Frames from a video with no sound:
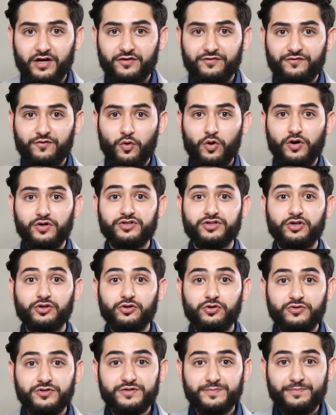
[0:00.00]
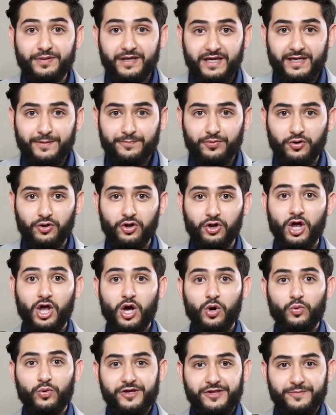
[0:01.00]
afford to lose people
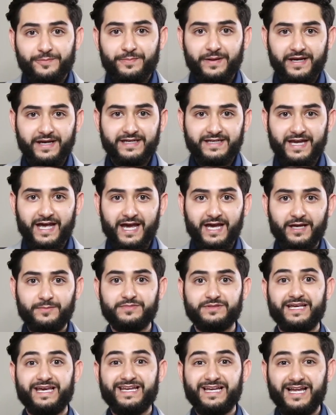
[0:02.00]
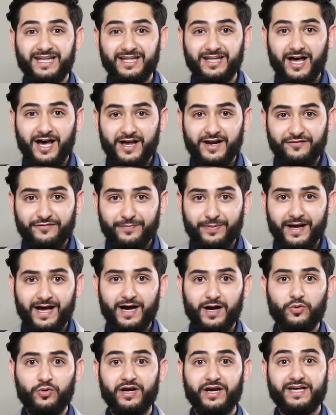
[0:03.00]
with big names and a lot of
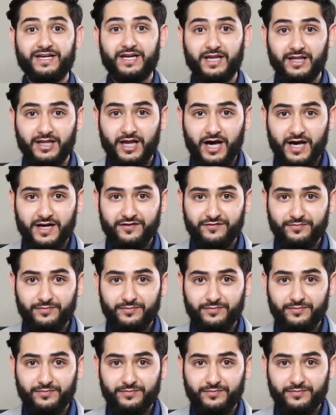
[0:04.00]
power and a lot of